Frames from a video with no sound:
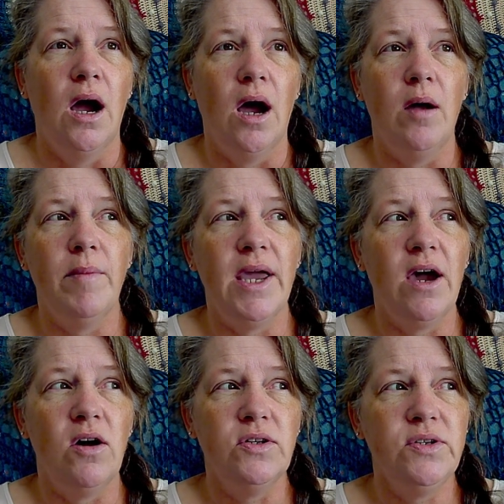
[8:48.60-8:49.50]

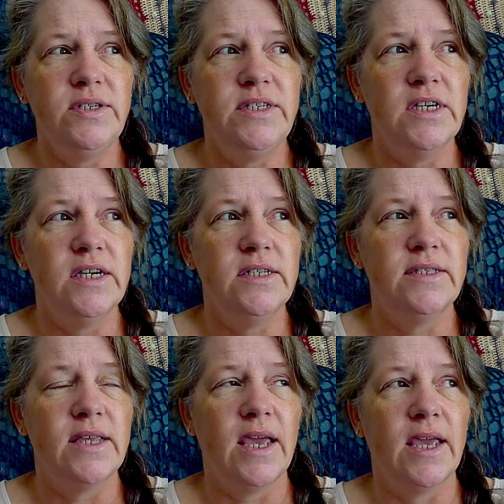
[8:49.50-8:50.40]
It also
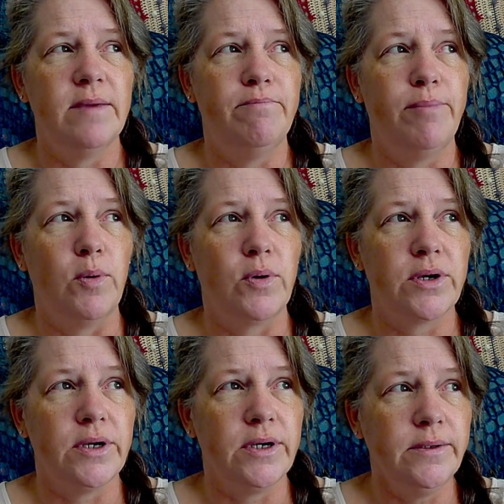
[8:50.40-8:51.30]
does a
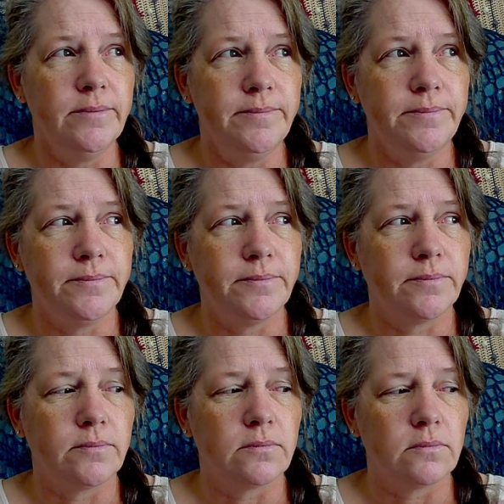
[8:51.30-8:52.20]
border.
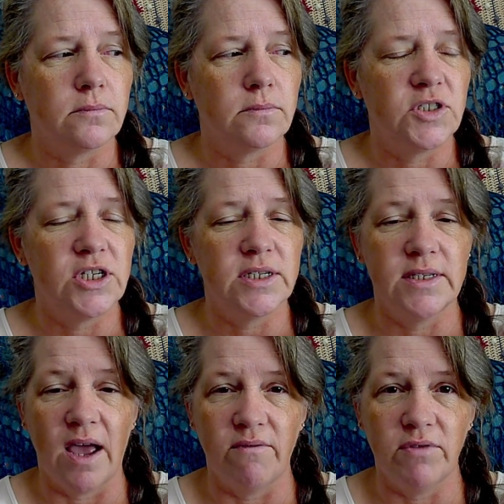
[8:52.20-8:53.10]
She does
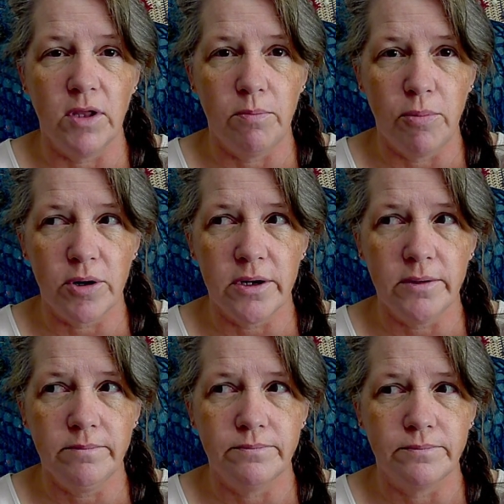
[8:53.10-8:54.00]
an envelope border.